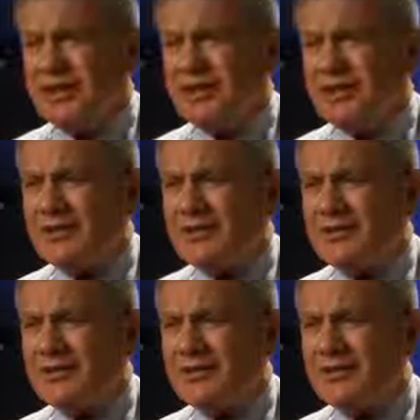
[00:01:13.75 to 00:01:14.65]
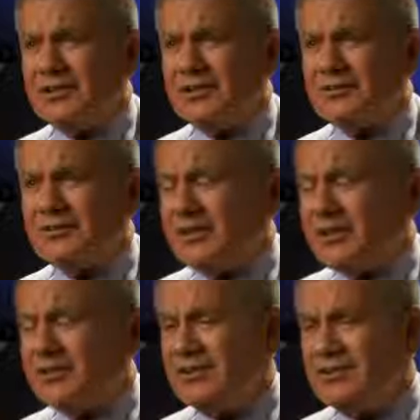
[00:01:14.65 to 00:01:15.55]
and then
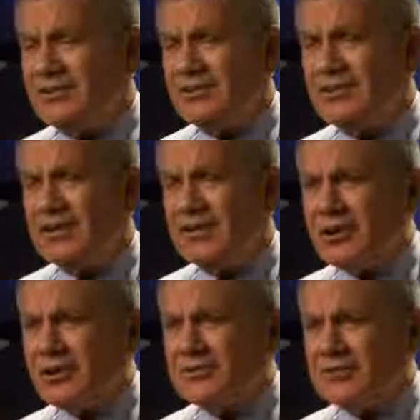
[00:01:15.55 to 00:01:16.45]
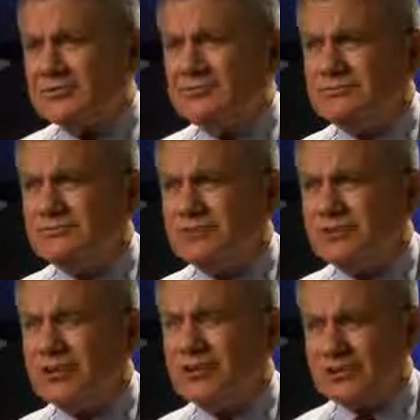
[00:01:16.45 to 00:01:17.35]
I did a year of glaucoma
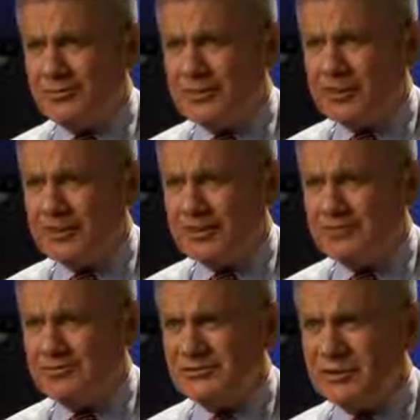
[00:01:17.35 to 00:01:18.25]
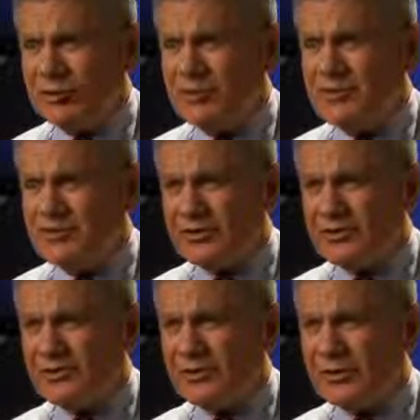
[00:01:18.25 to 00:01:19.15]
fellowship training and
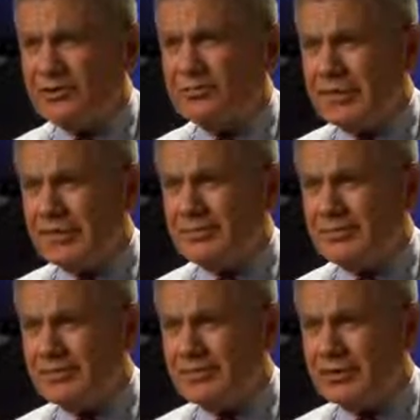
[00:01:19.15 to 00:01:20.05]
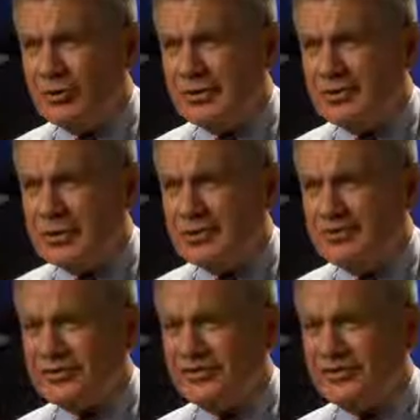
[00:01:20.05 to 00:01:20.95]
research back at Tufts New England
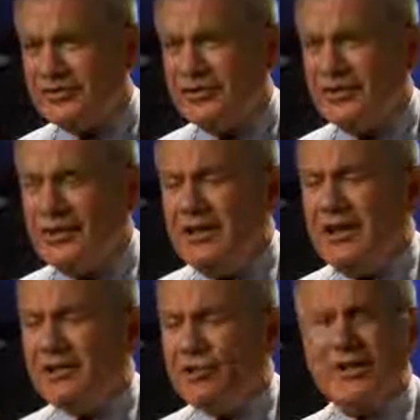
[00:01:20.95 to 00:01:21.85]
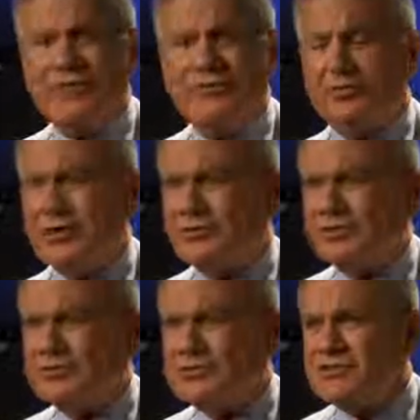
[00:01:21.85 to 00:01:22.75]
Medical Center, and went on for my
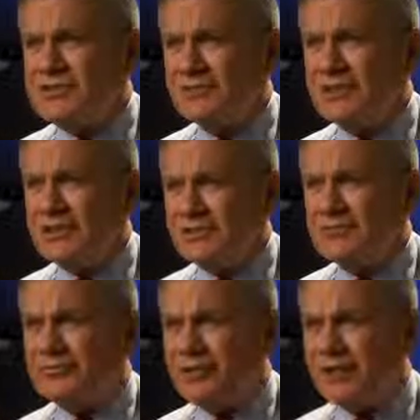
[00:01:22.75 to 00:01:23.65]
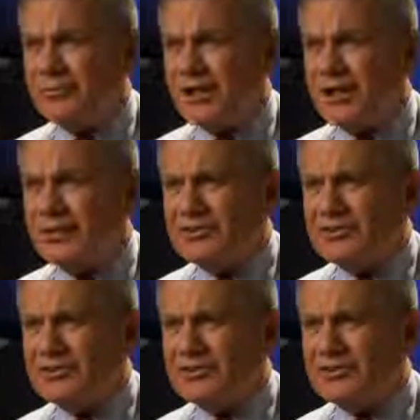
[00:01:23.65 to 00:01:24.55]
residency and my formal eye
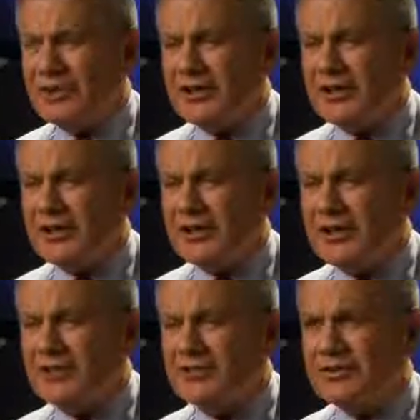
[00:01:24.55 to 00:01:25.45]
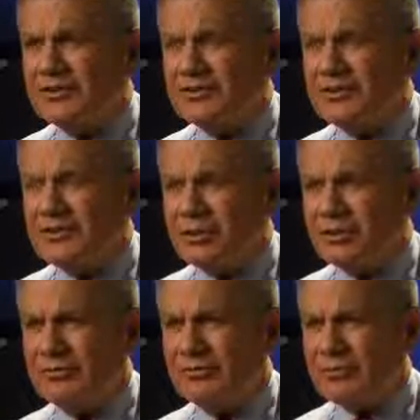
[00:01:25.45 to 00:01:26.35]
surgery training at
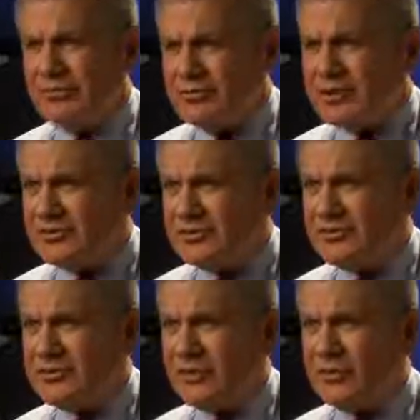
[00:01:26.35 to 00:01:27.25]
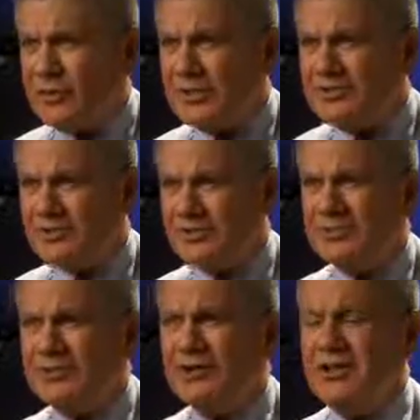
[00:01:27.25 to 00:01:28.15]
University of Texas
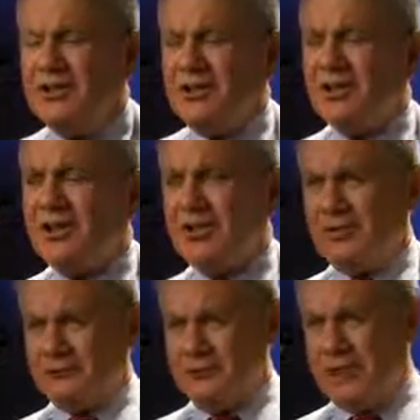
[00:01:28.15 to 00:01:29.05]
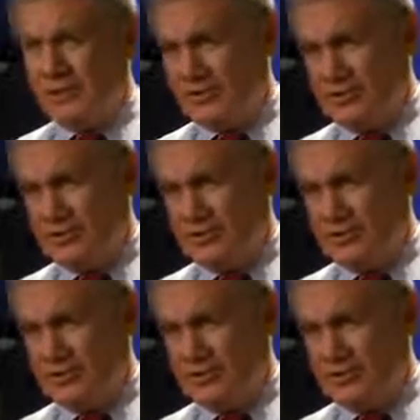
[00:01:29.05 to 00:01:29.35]
Southwestern Medical